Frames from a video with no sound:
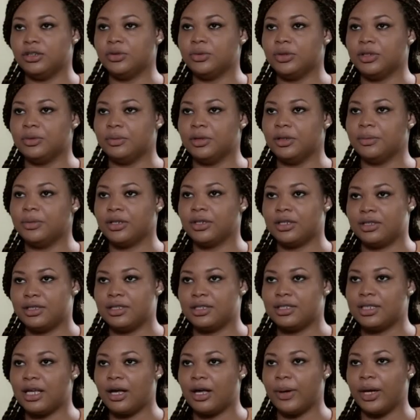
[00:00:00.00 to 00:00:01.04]
deal with me because
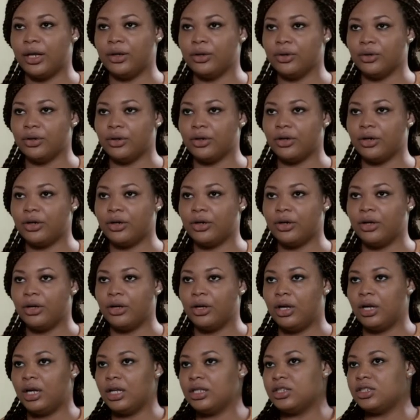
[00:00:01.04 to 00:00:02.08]
this is how I look.
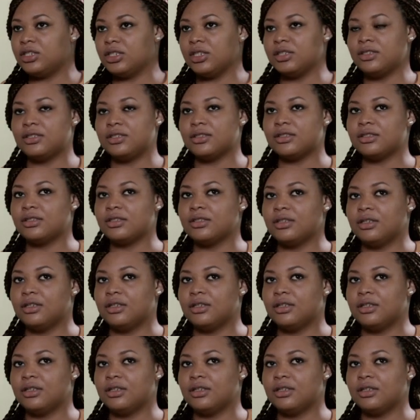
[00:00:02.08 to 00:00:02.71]
It's just